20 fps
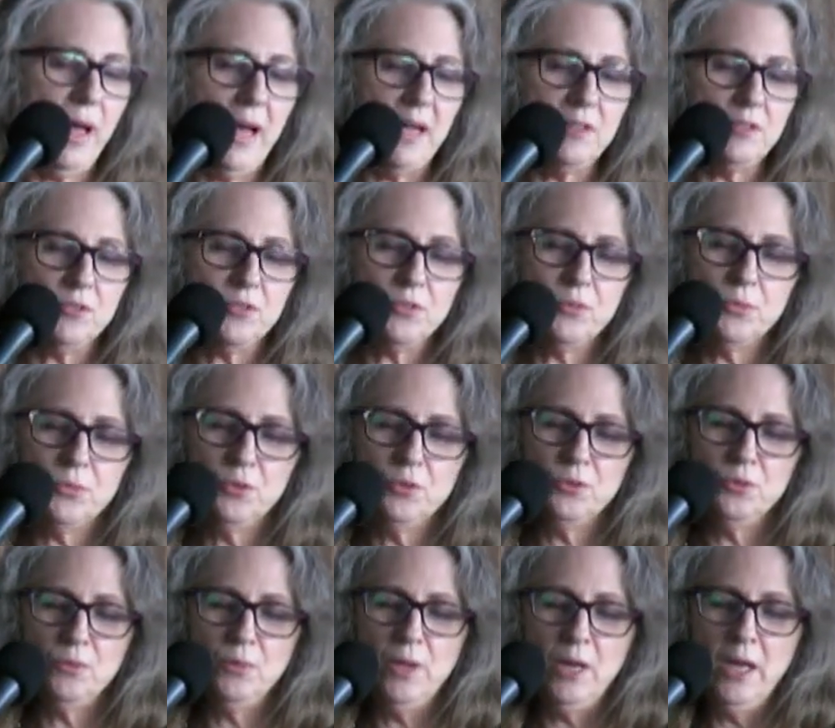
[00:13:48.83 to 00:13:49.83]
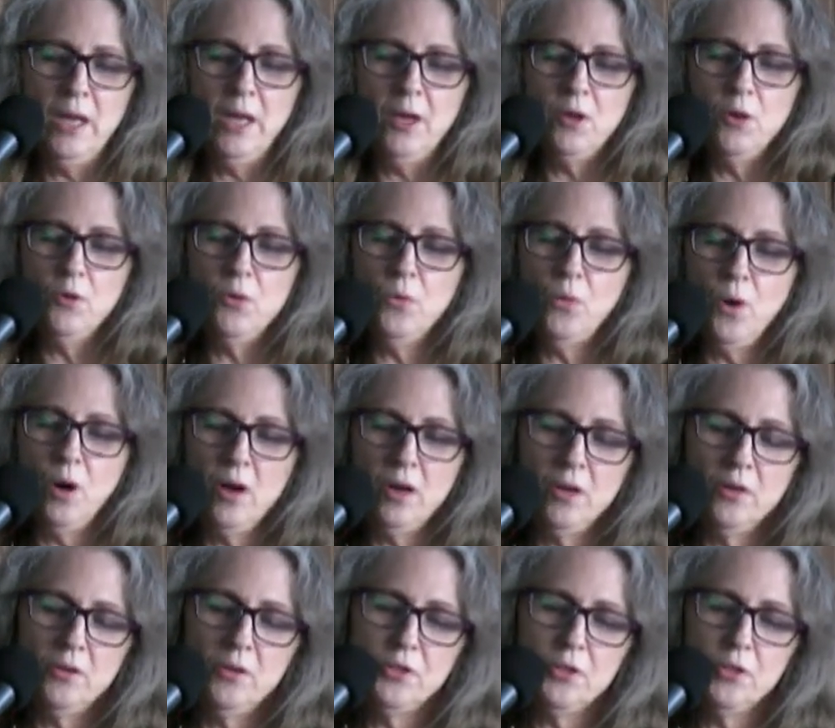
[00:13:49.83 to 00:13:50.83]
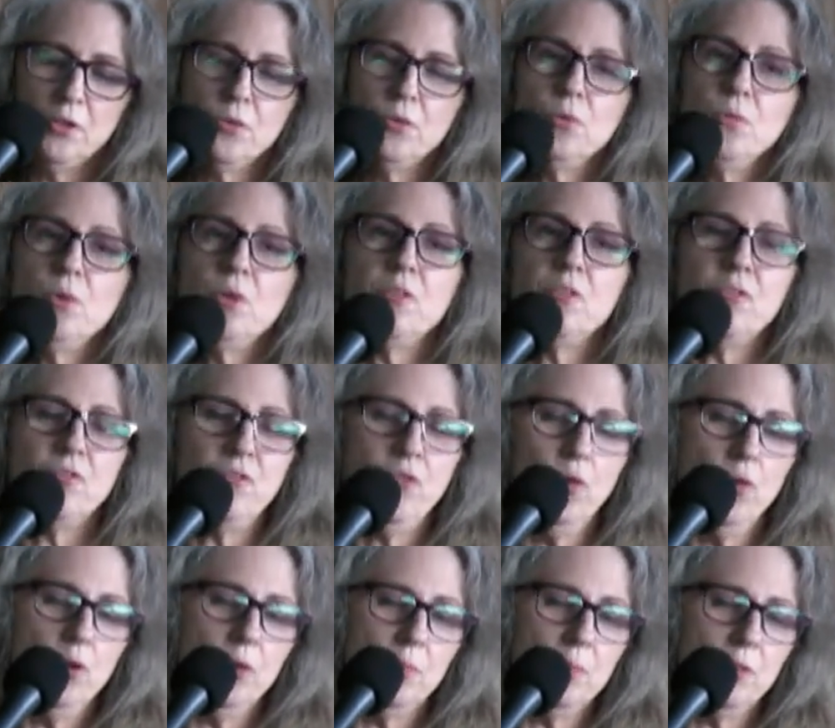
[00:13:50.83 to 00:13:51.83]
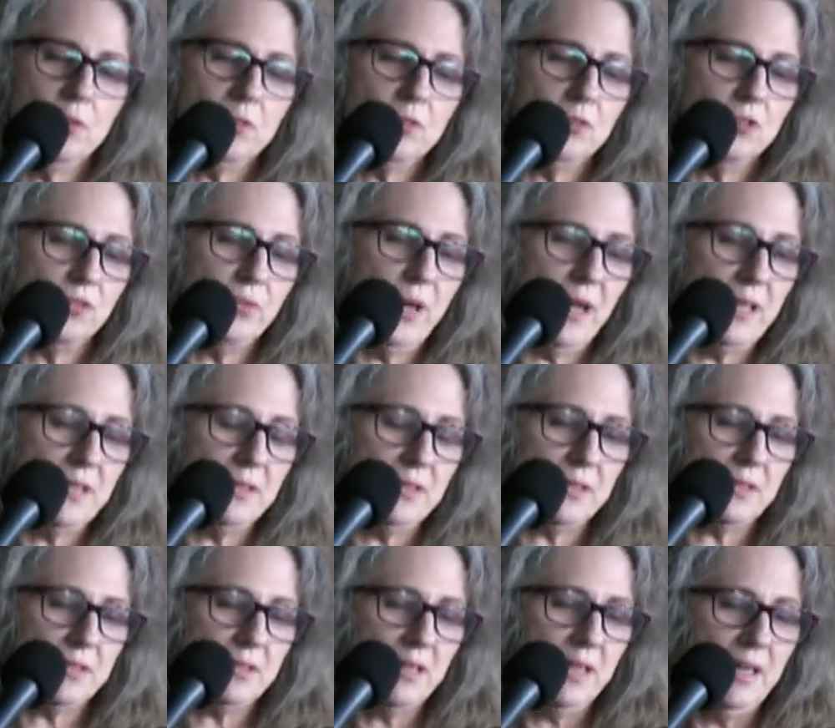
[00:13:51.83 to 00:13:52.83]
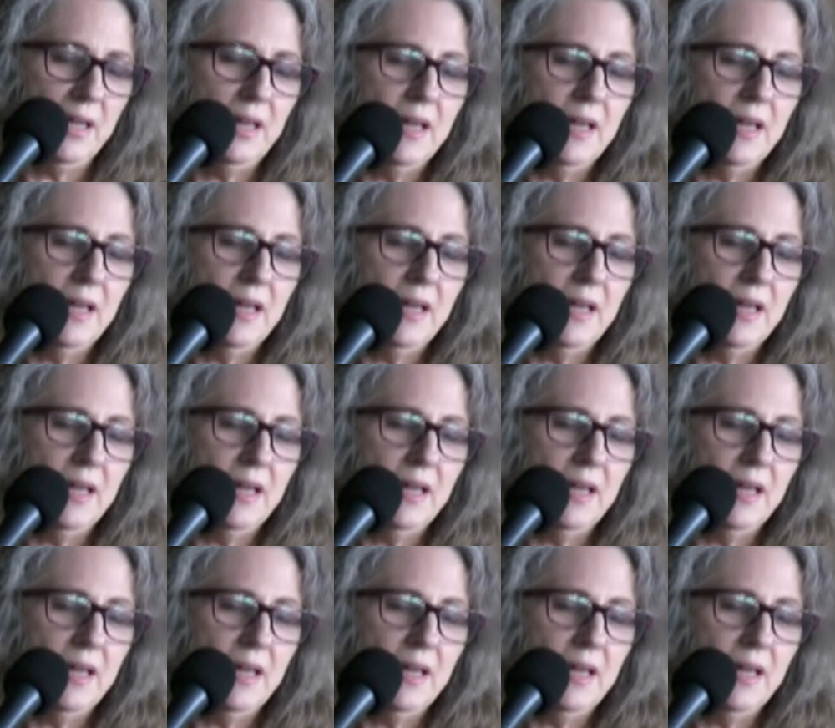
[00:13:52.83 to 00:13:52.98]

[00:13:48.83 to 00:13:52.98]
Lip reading: pass through, who honor you with formal dress,